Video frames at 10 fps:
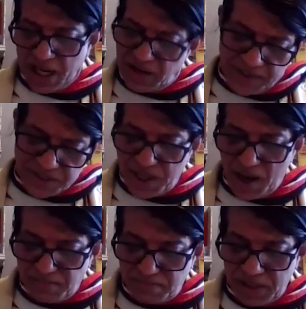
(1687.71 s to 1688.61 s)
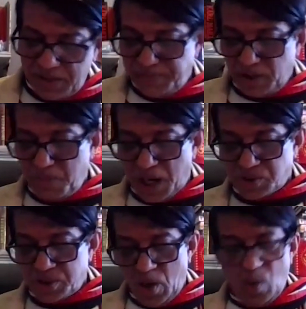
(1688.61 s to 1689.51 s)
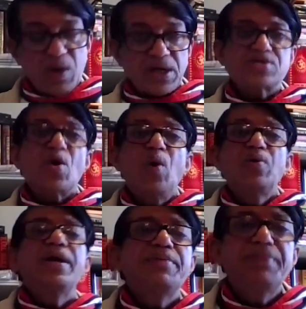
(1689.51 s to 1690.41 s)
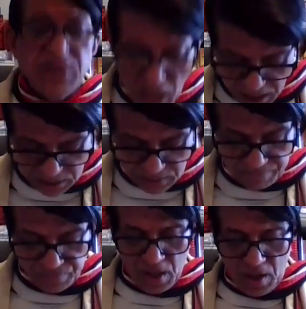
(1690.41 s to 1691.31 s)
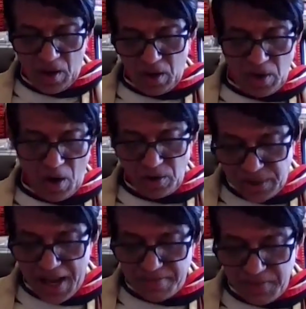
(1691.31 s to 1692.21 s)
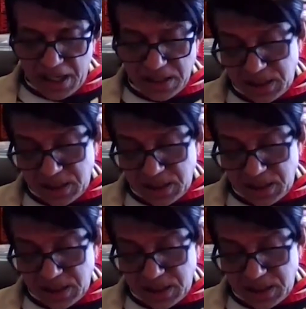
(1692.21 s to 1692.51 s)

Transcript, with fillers: In fact, some, if not much, work has already been done on, on them, and